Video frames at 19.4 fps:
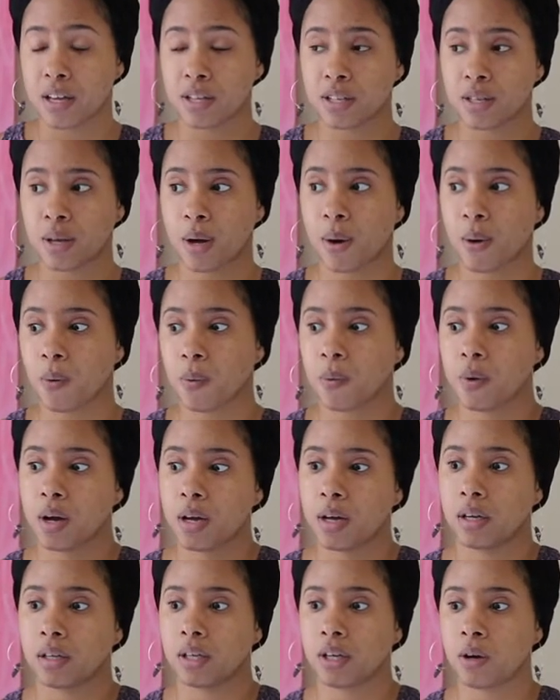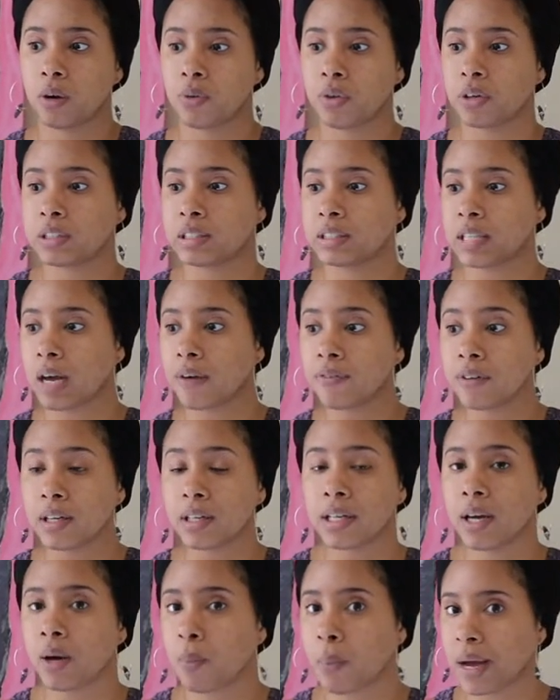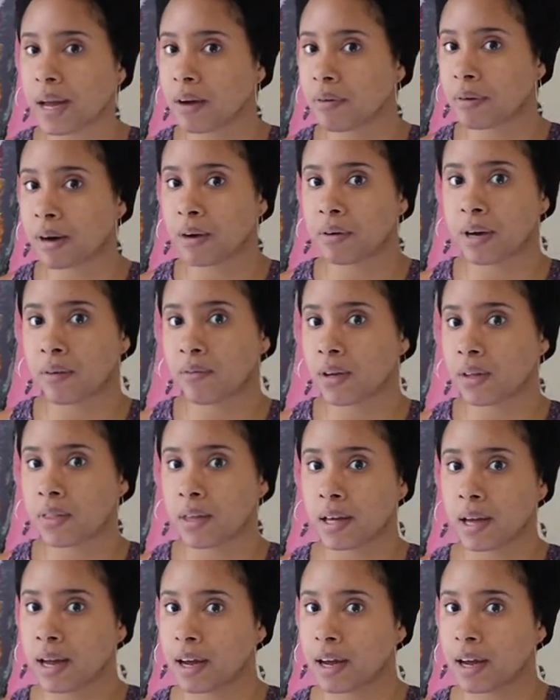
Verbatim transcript: So, you know, there's definitely a way around everything.